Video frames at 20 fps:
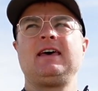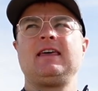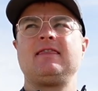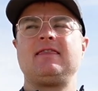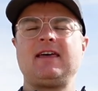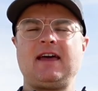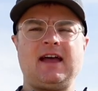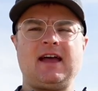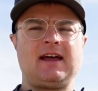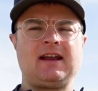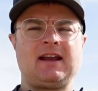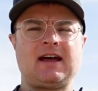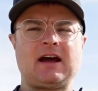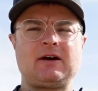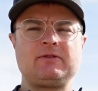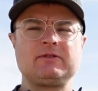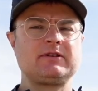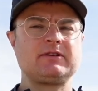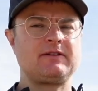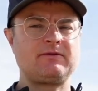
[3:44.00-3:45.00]
then
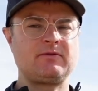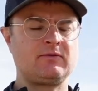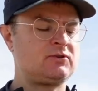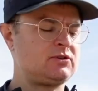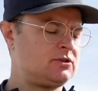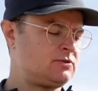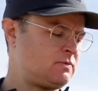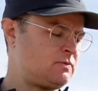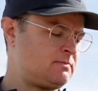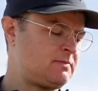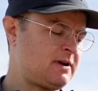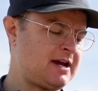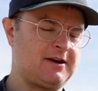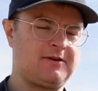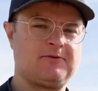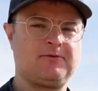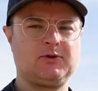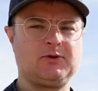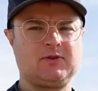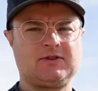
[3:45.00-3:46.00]
I was left with just one
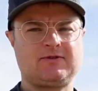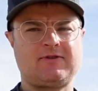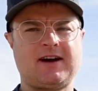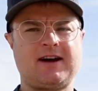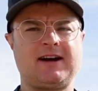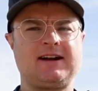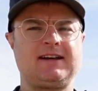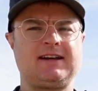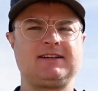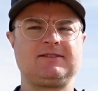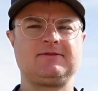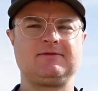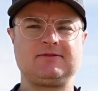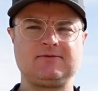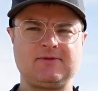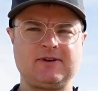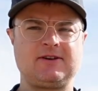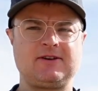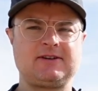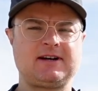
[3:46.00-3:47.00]
bike, which was fine because it was
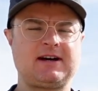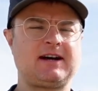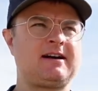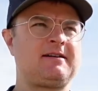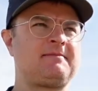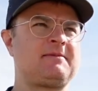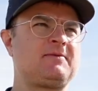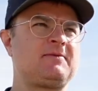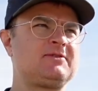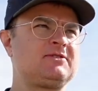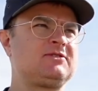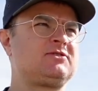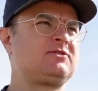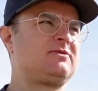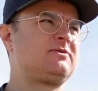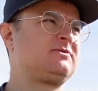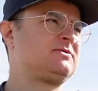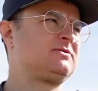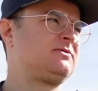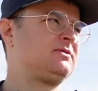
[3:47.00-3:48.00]
wintertime. I wasn't sure
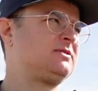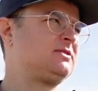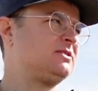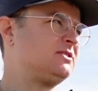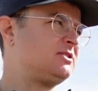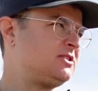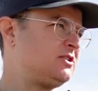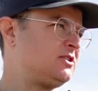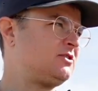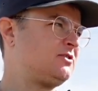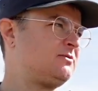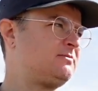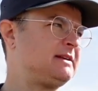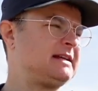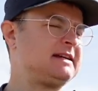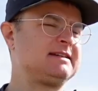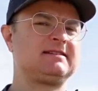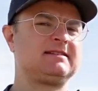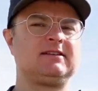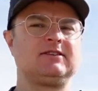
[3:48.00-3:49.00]
what I was going to do, but
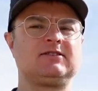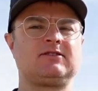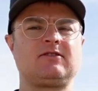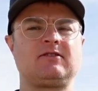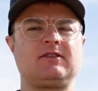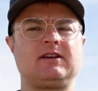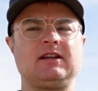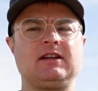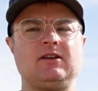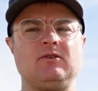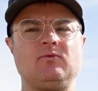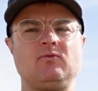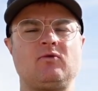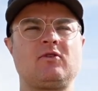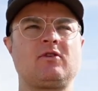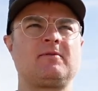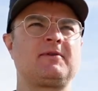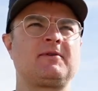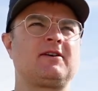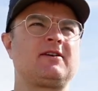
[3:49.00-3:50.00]
as things started getting
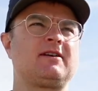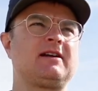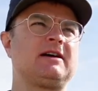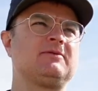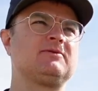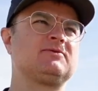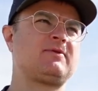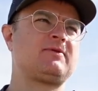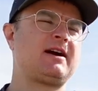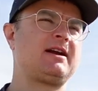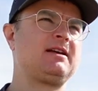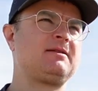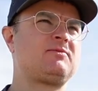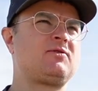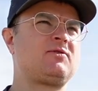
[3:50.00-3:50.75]
warmer and I was riding